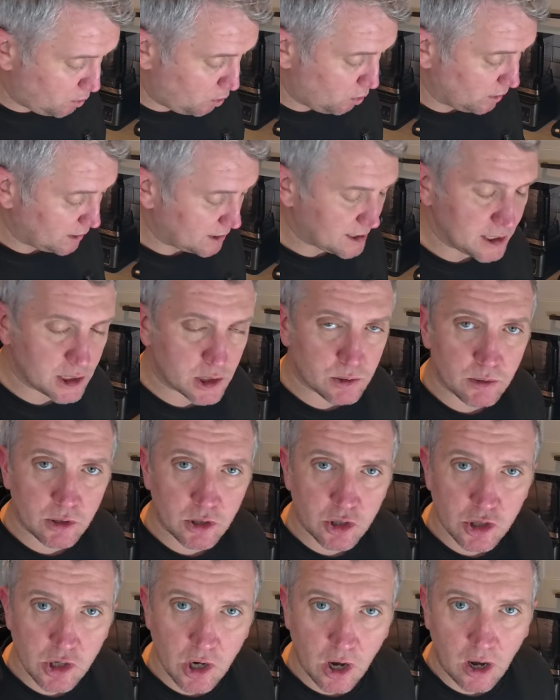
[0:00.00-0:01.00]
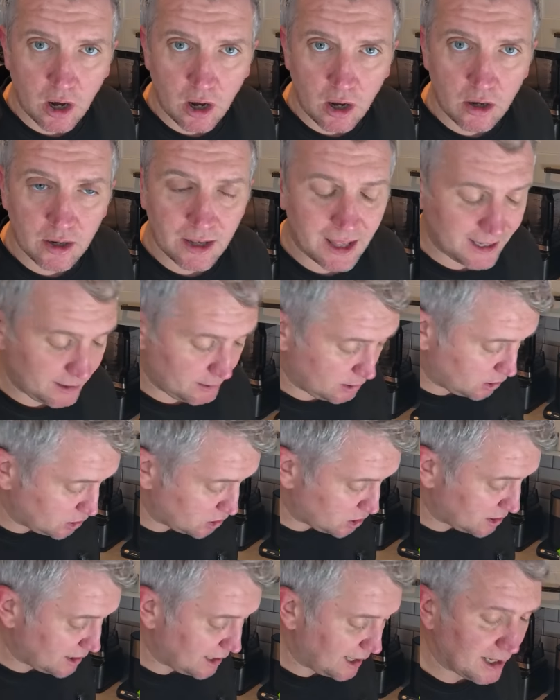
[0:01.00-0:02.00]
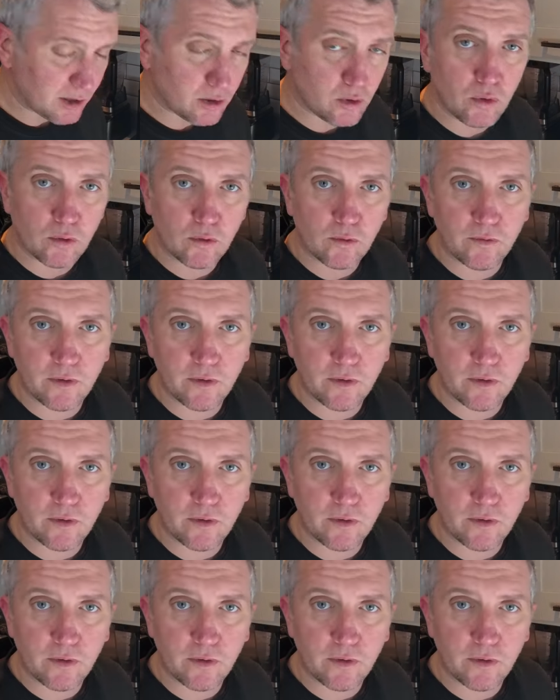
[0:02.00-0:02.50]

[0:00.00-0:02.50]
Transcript: put this into a jar. You're just going to let it cool